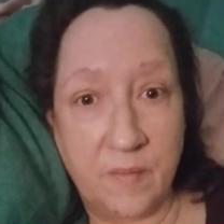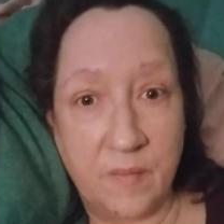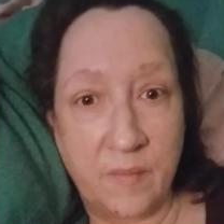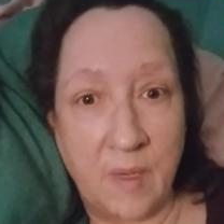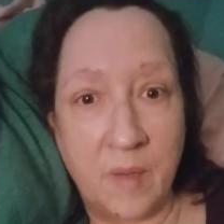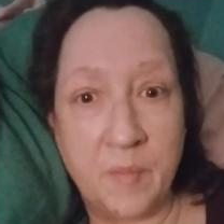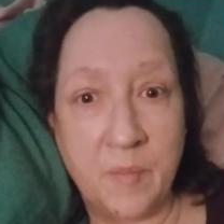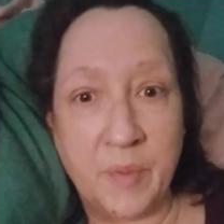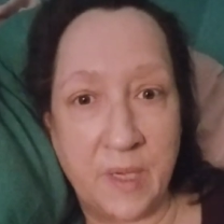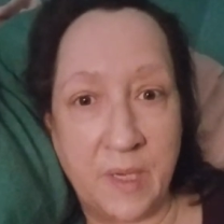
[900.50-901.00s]

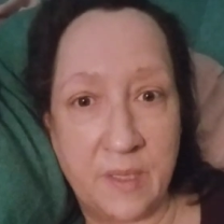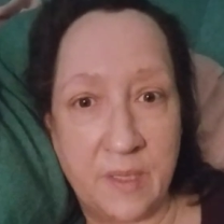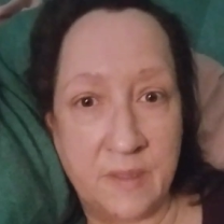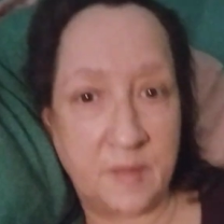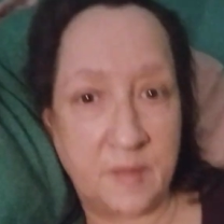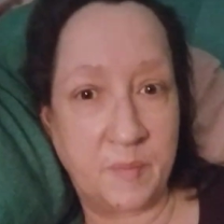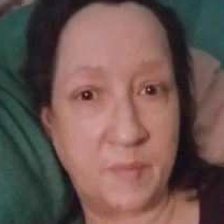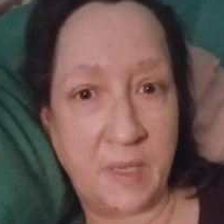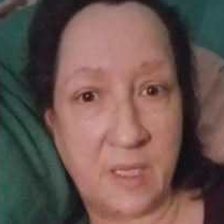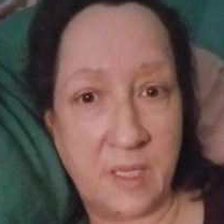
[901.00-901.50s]
My brain
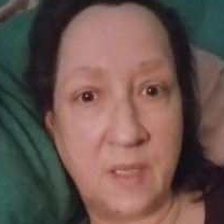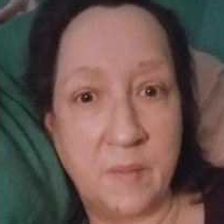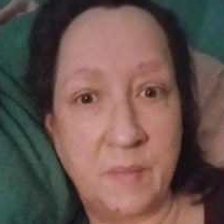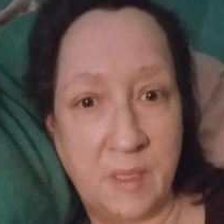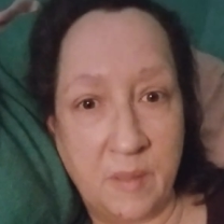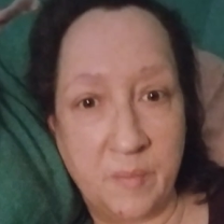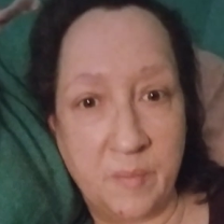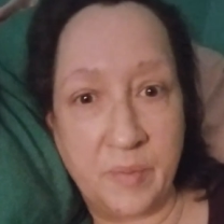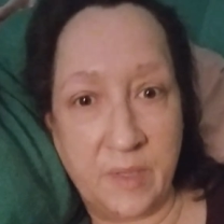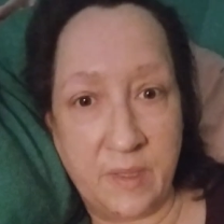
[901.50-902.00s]
is making
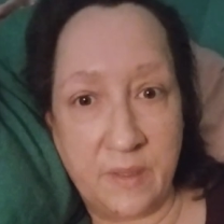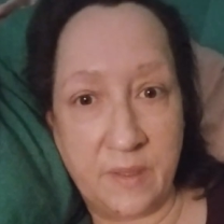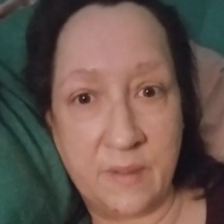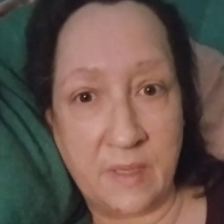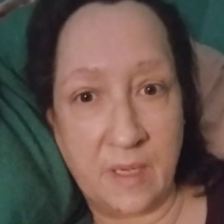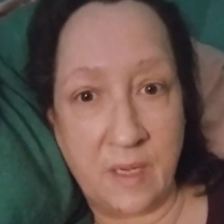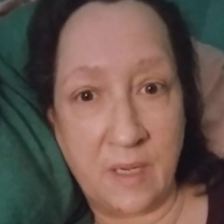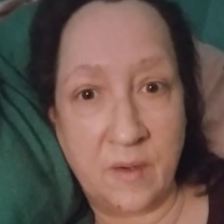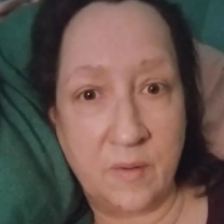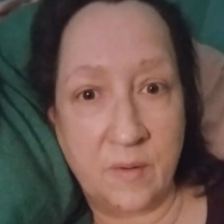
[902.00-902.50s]
me breathe
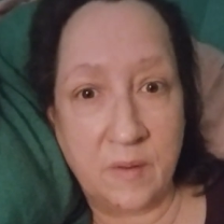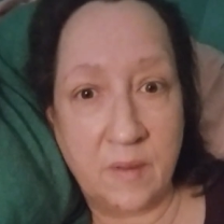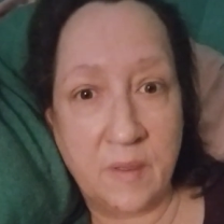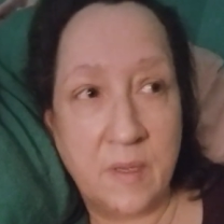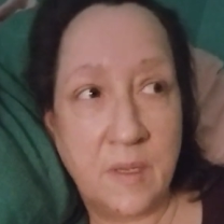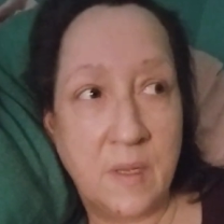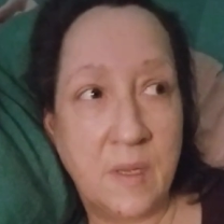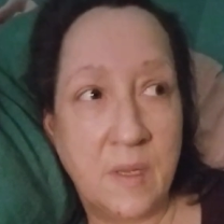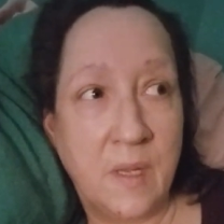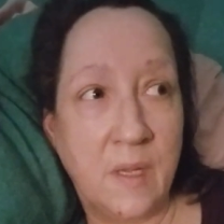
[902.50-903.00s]
now,
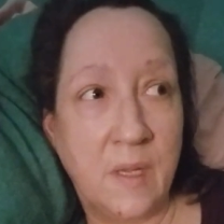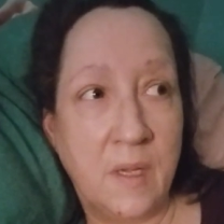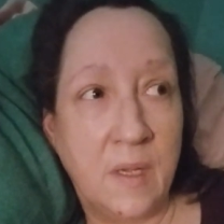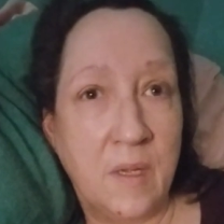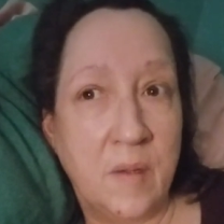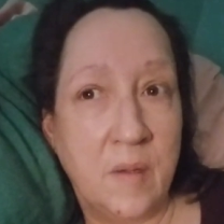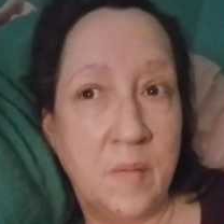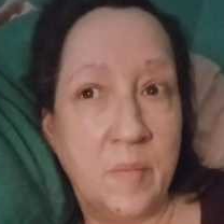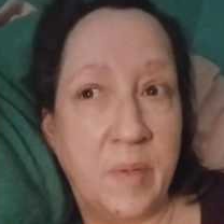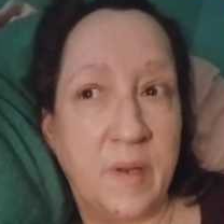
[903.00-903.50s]

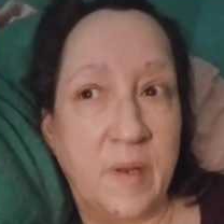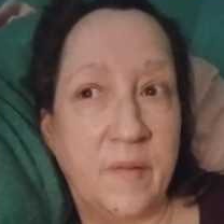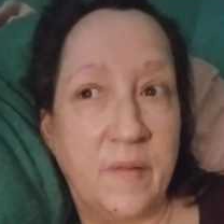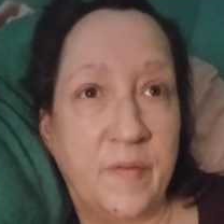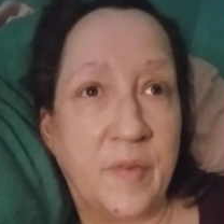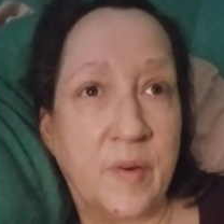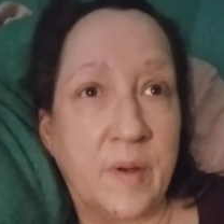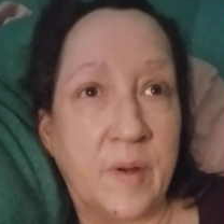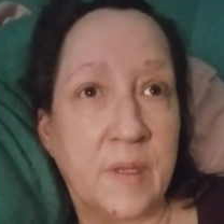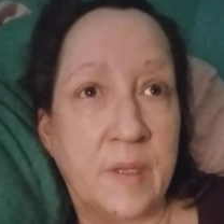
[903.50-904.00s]
but
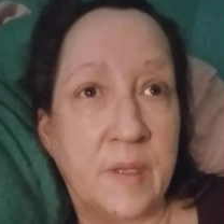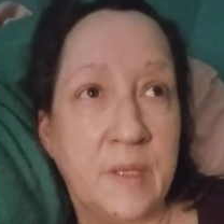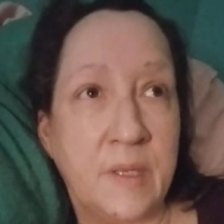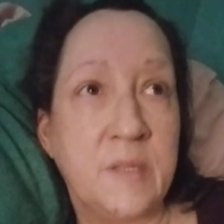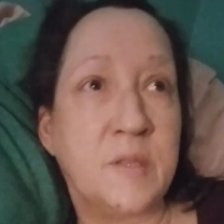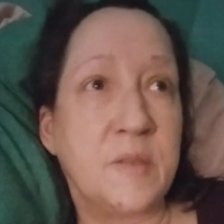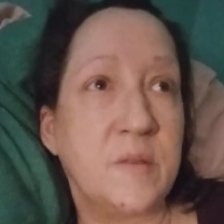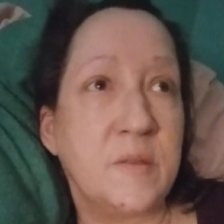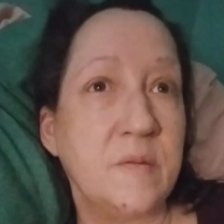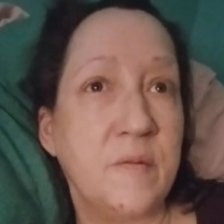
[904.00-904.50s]
for at
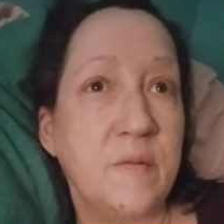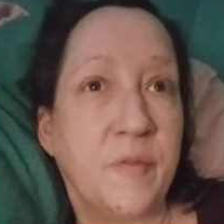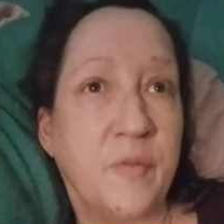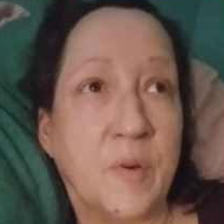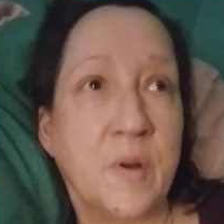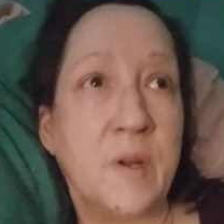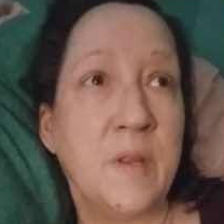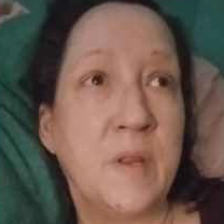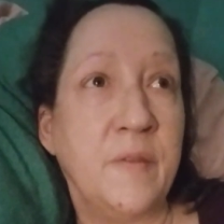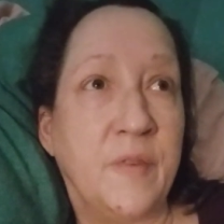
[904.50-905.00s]
least
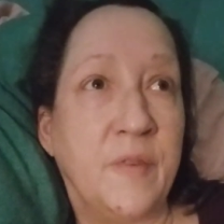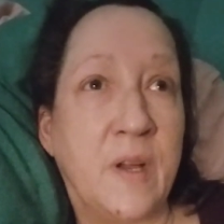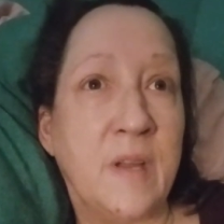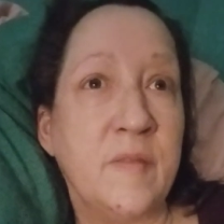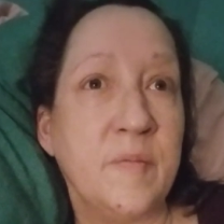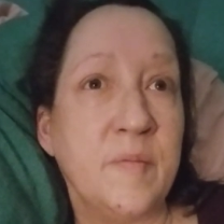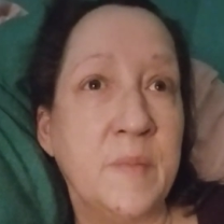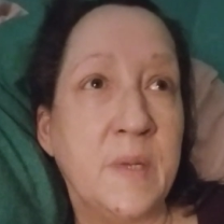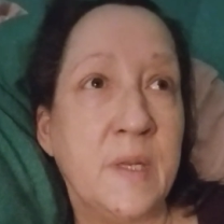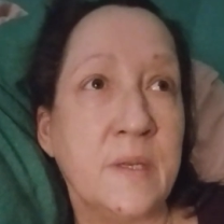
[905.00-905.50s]

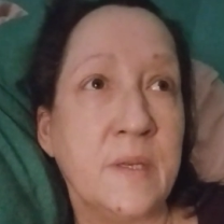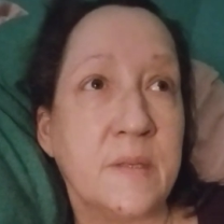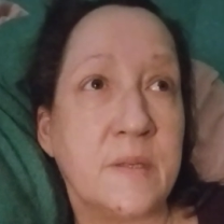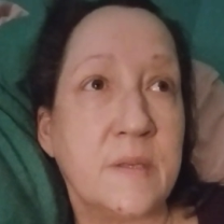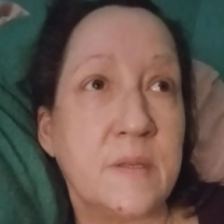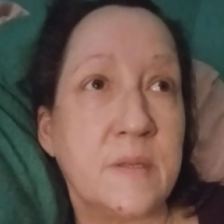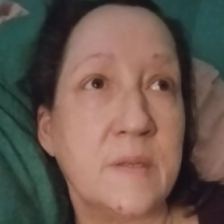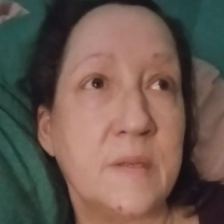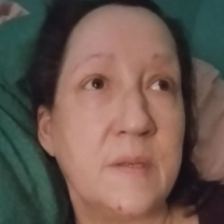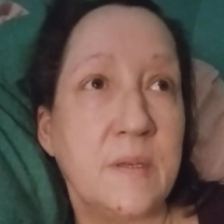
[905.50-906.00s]
45
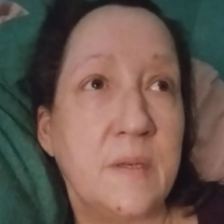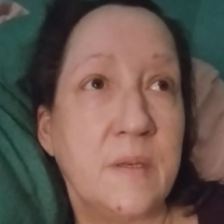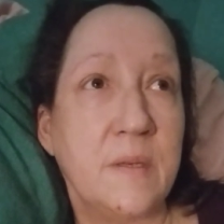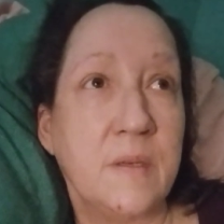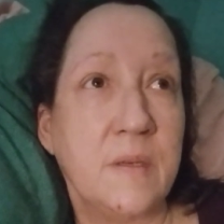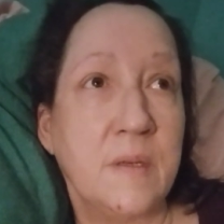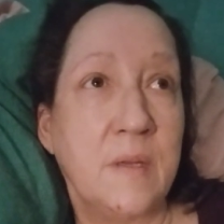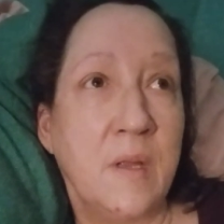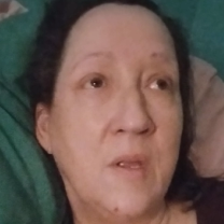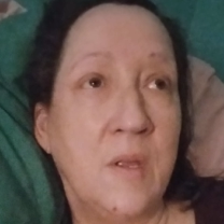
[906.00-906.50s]
minutes.
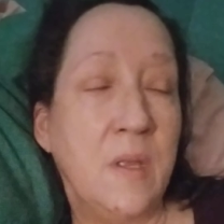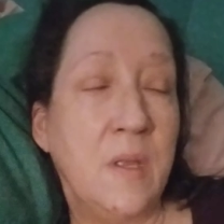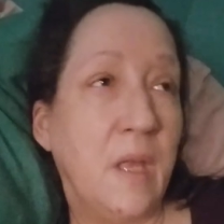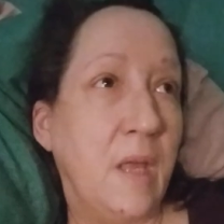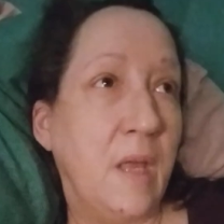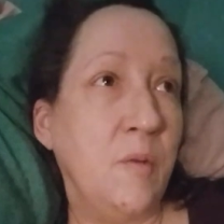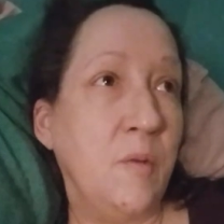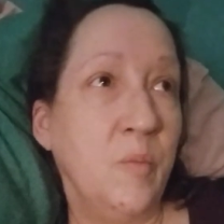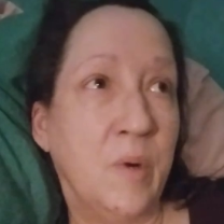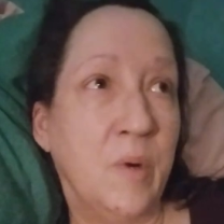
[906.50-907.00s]

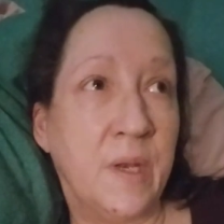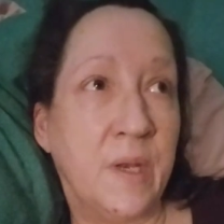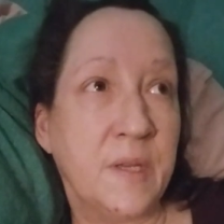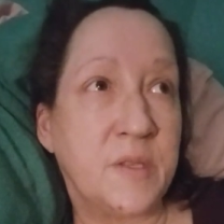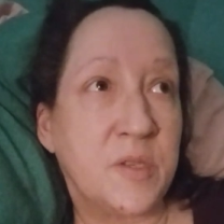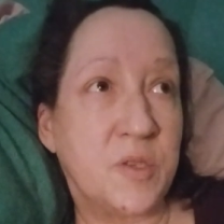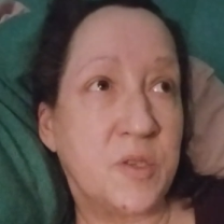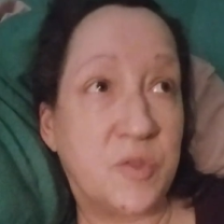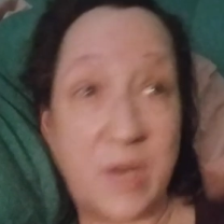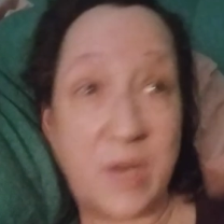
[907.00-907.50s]
And what a
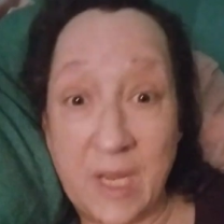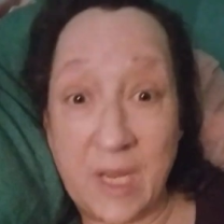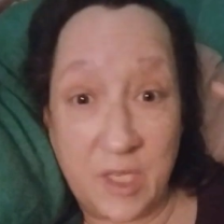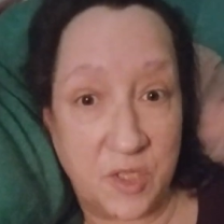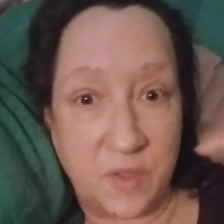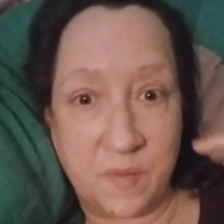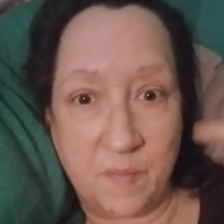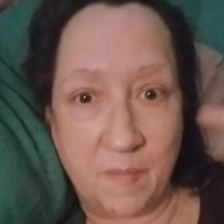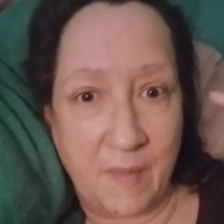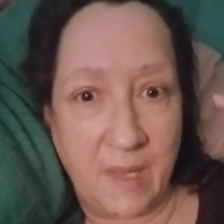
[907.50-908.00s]

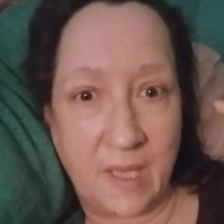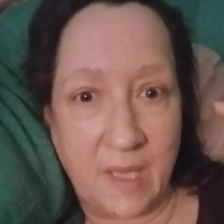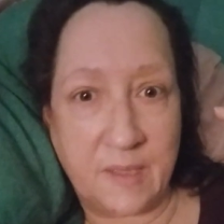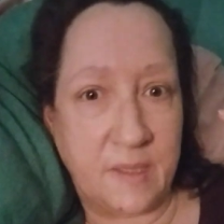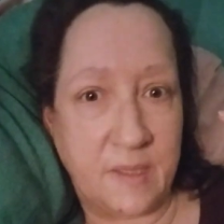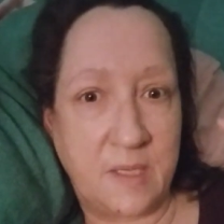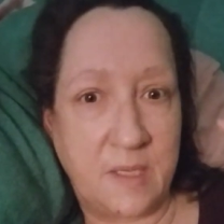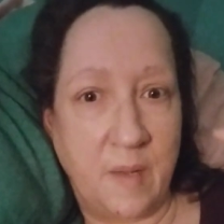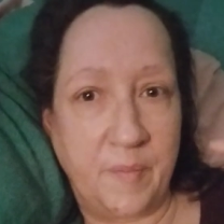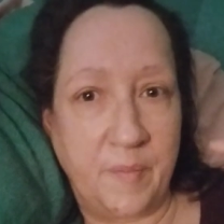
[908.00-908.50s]
strange,
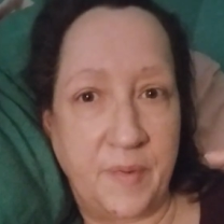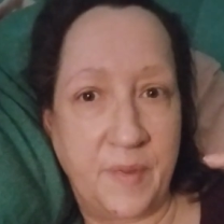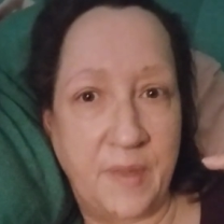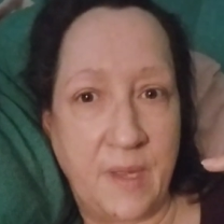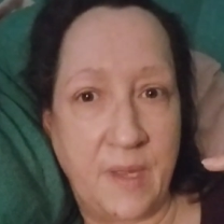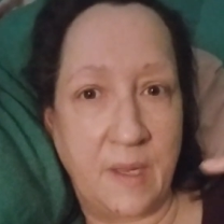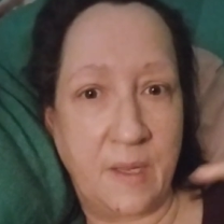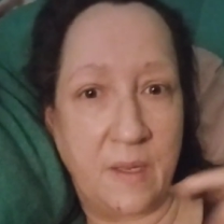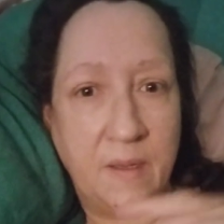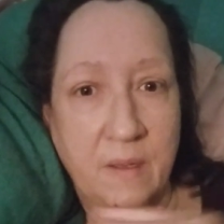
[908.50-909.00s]
messed up
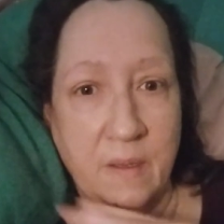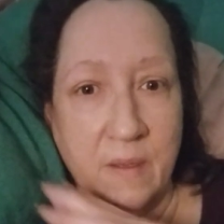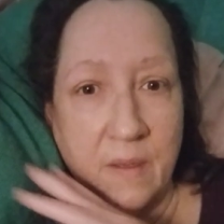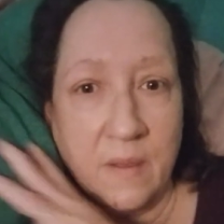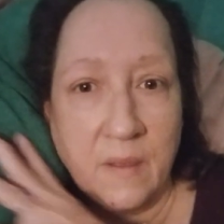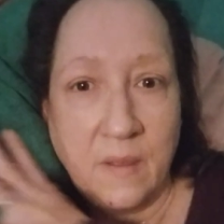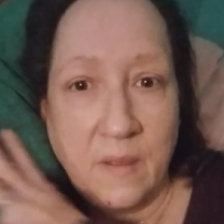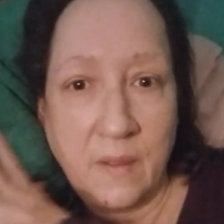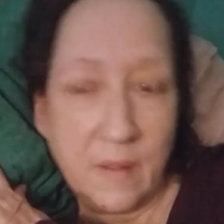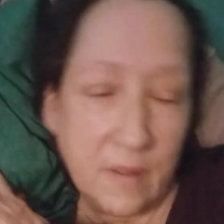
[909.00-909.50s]
thing
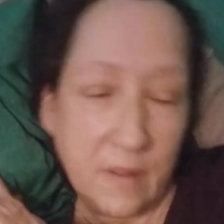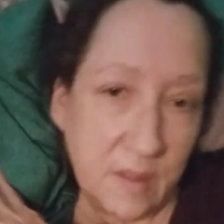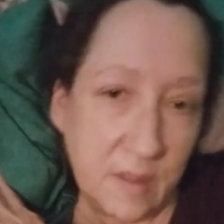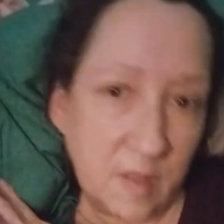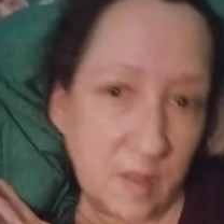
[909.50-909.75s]
to